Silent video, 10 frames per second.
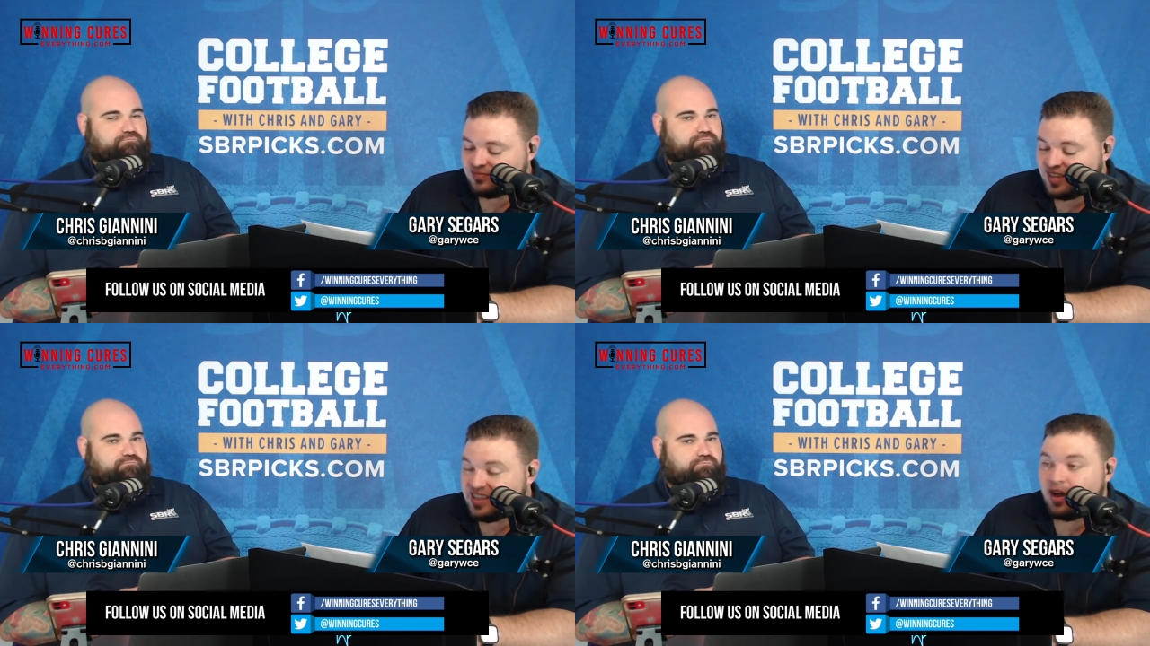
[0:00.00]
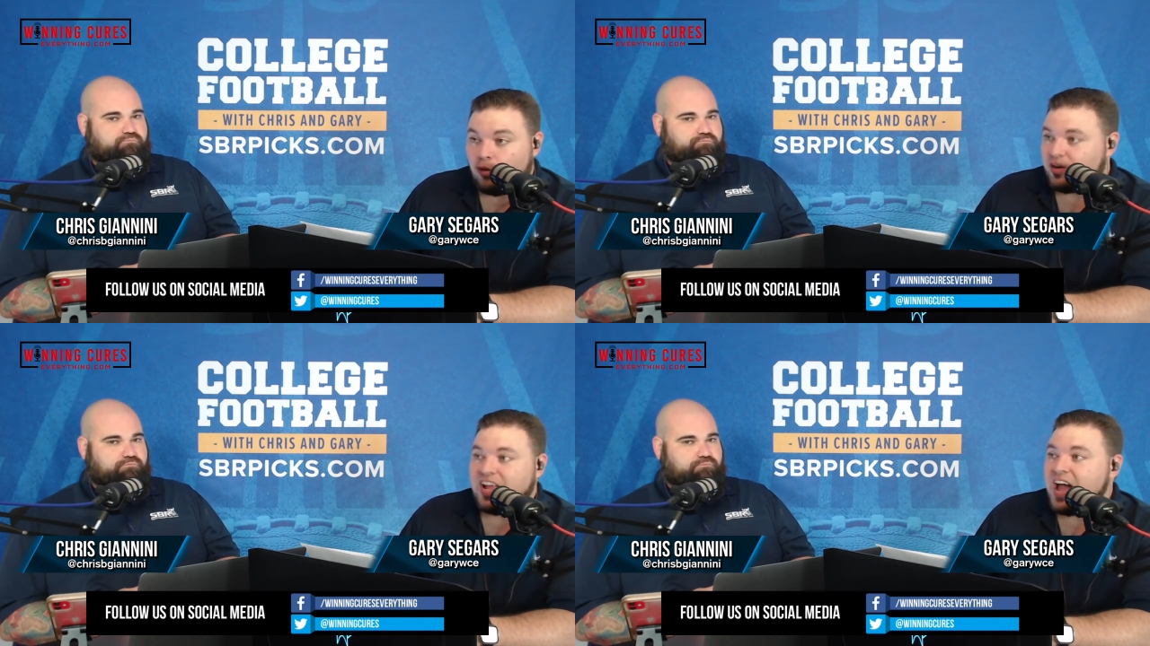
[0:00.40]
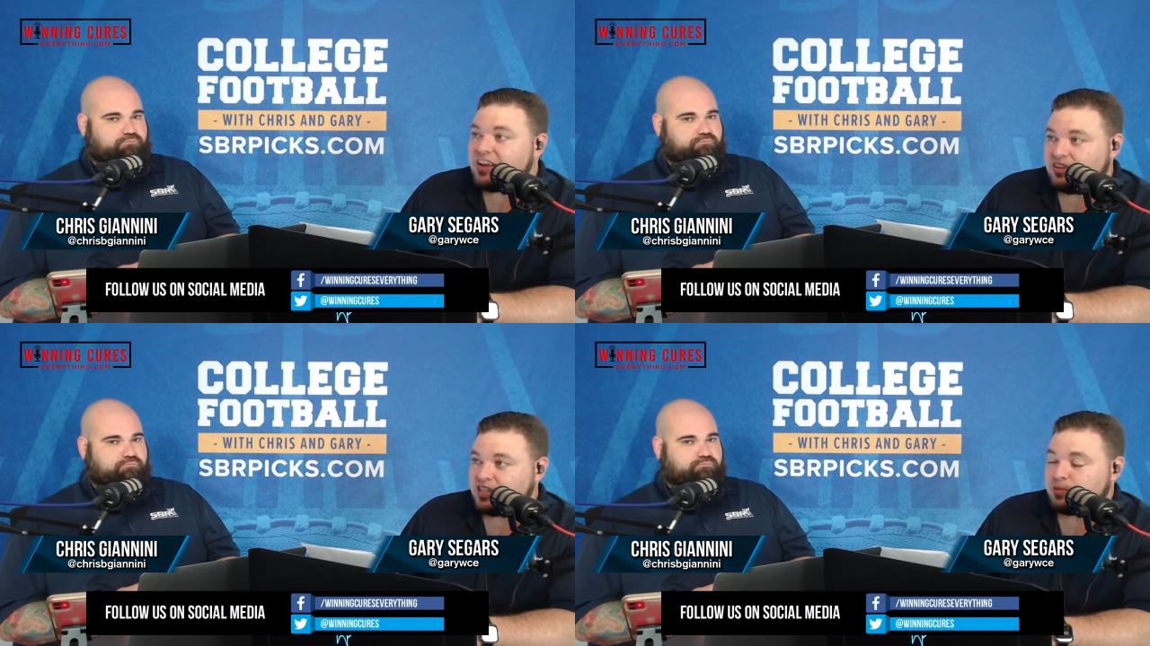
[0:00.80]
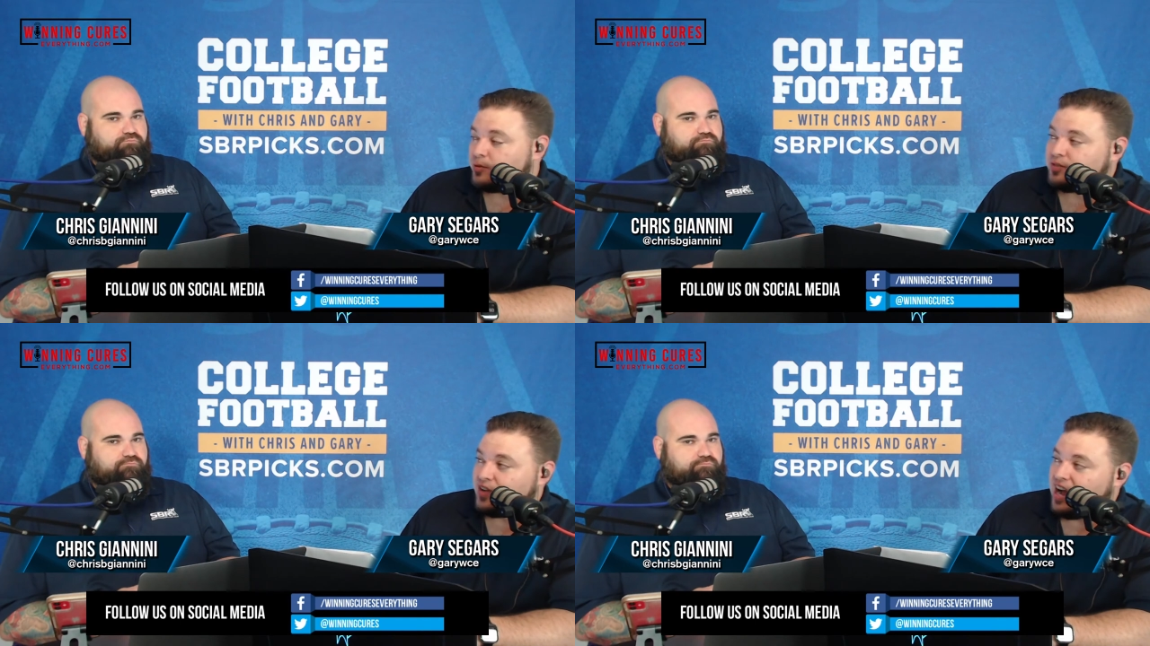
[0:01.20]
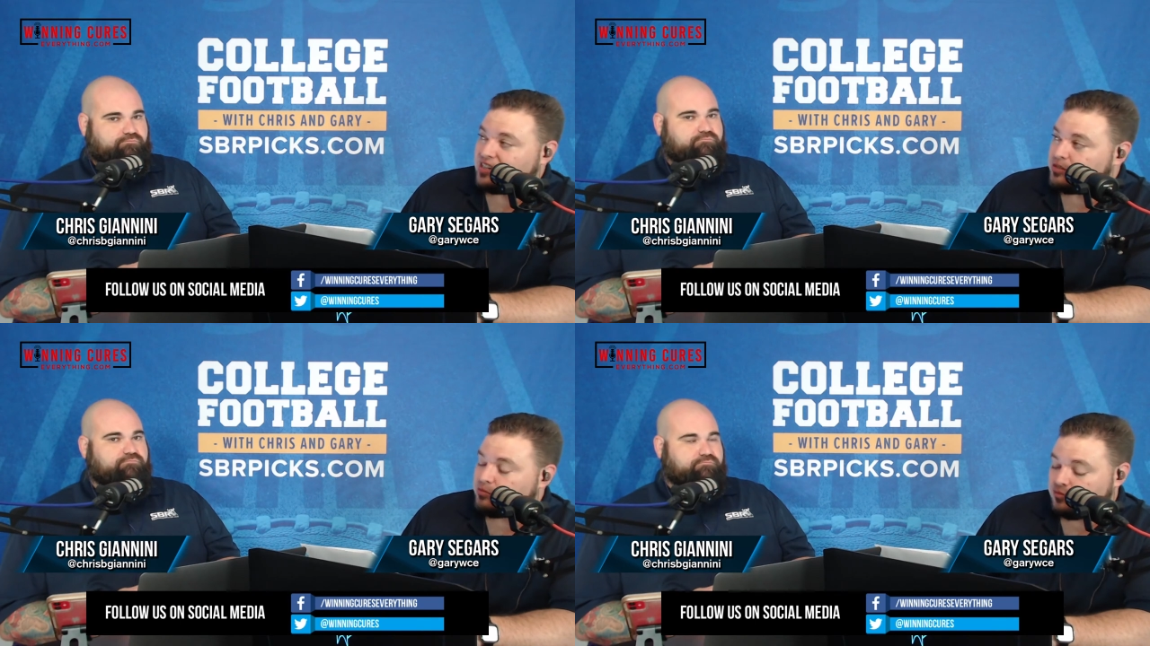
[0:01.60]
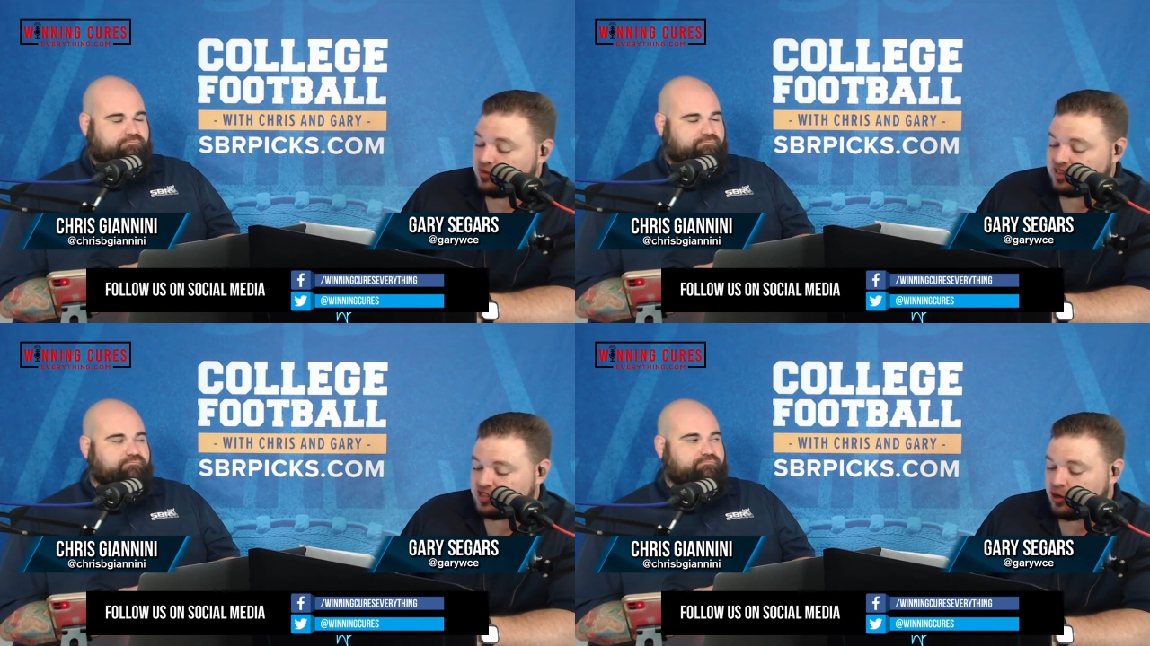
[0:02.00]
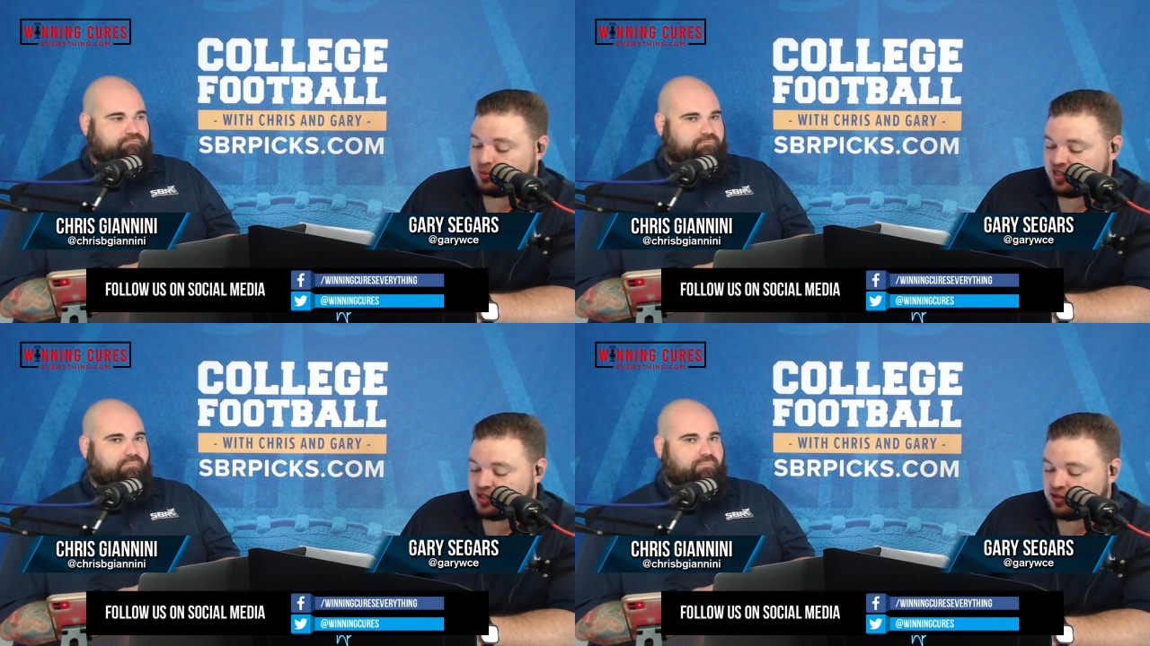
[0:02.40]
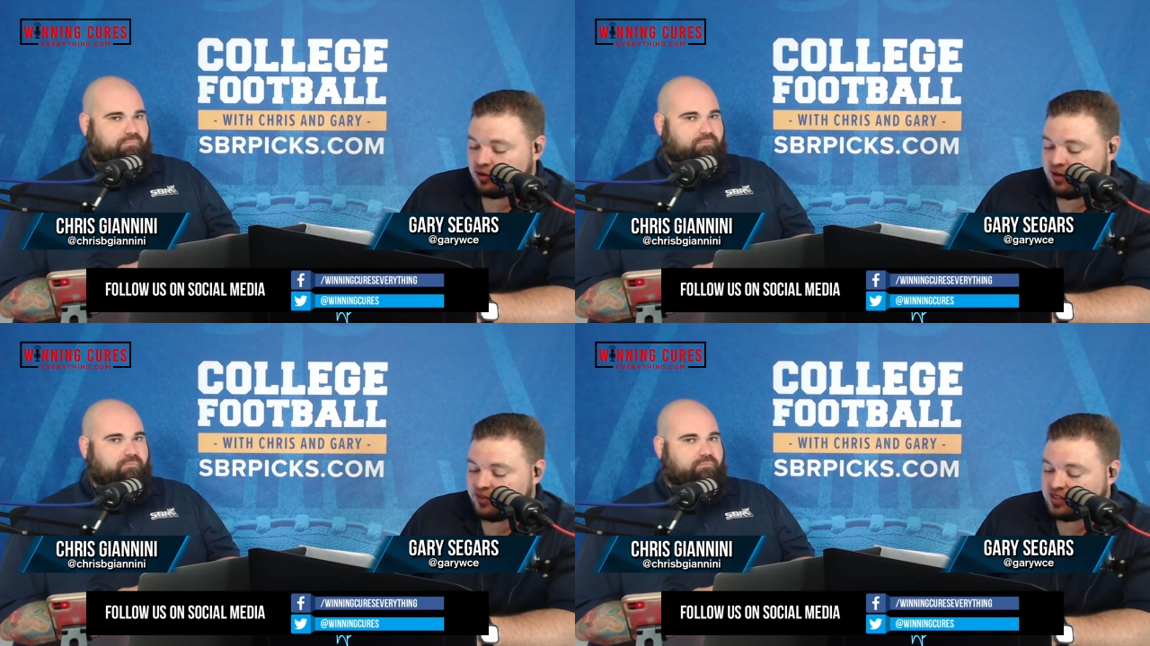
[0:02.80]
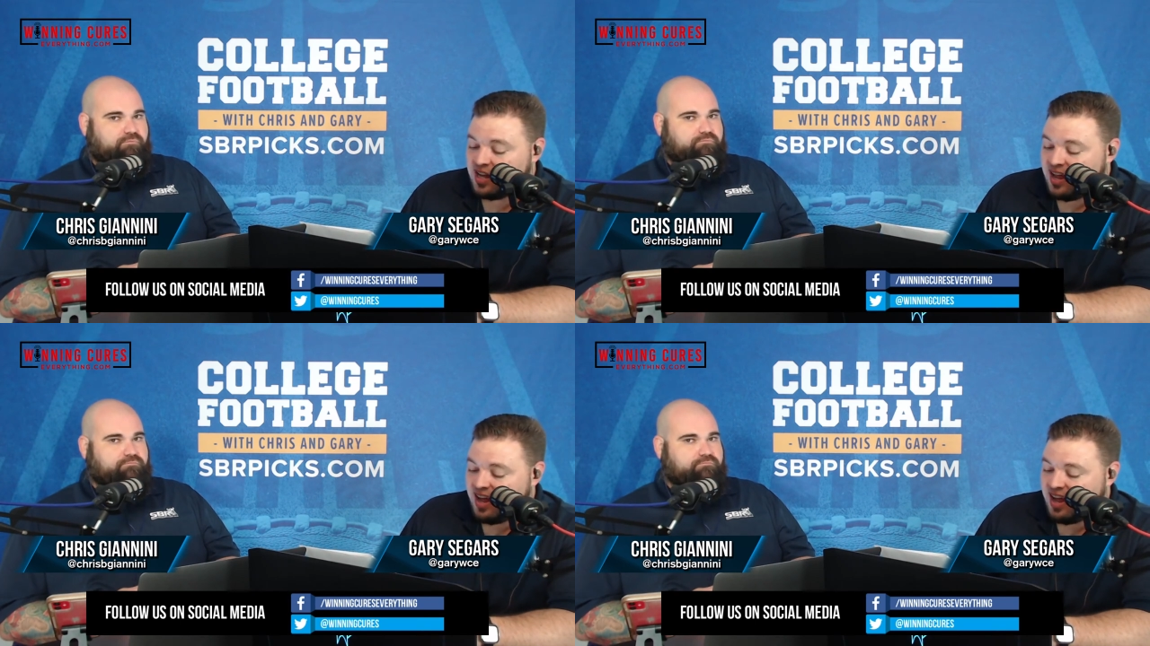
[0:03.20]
Speaker 1: and they already had explosive guys at the skill positions on offense.